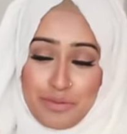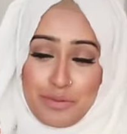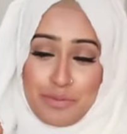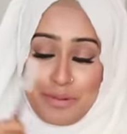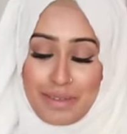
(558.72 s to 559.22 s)

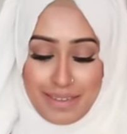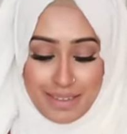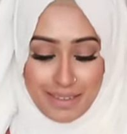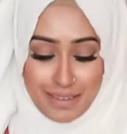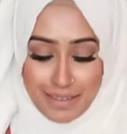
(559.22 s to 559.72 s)
from
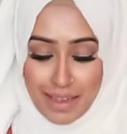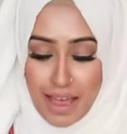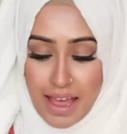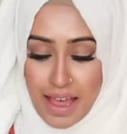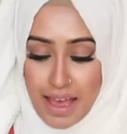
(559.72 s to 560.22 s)
Wilkinson's.
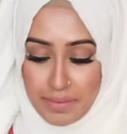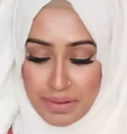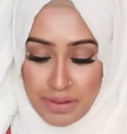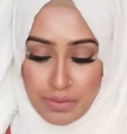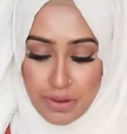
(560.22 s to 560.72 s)
Um,
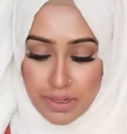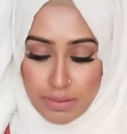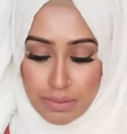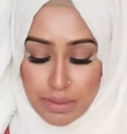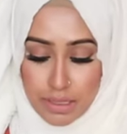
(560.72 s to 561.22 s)
and the
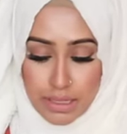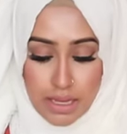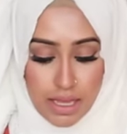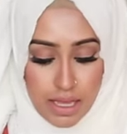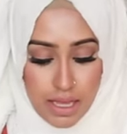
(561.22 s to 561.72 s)
final lip
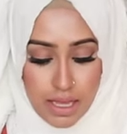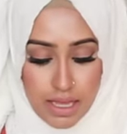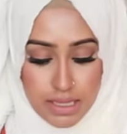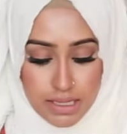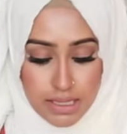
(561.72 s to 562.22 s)
liner
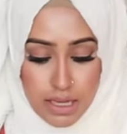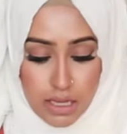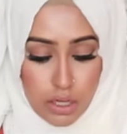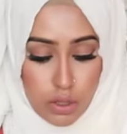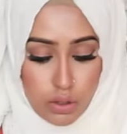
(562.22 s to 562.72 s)
is
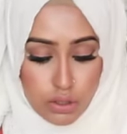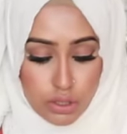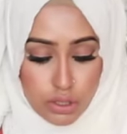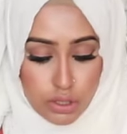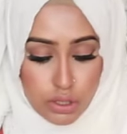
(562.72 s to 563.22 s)
a
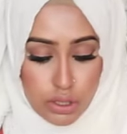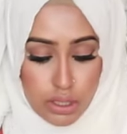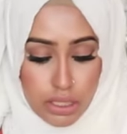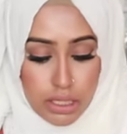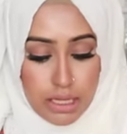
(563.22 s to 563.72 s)
Gosh
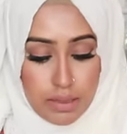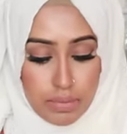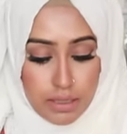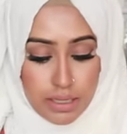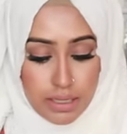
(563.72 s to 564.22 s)

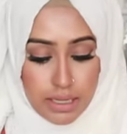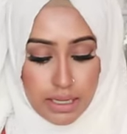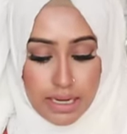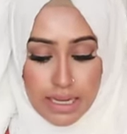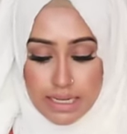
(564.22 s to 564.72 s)
lip liner
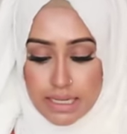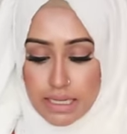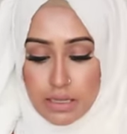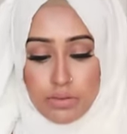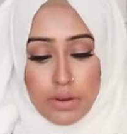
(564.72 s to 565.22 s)
in
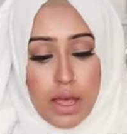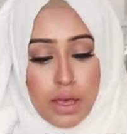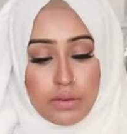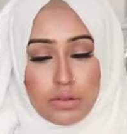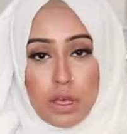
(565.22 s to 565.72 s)
Antique
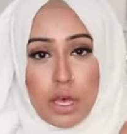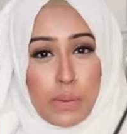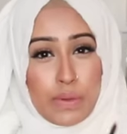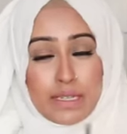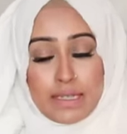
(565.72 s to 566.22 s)
Rose,
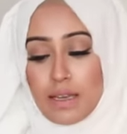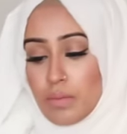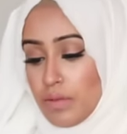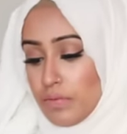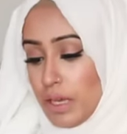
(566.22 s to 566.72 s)
which is
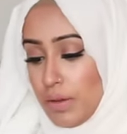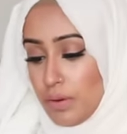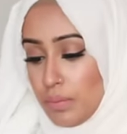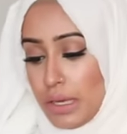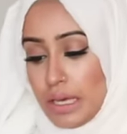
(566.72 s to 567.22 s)
like my
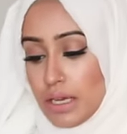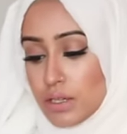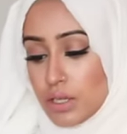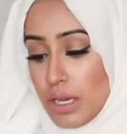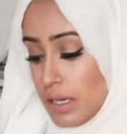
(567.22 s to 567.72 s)
favourite pink
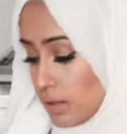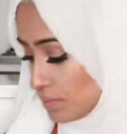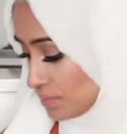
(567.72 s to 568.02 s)
shade.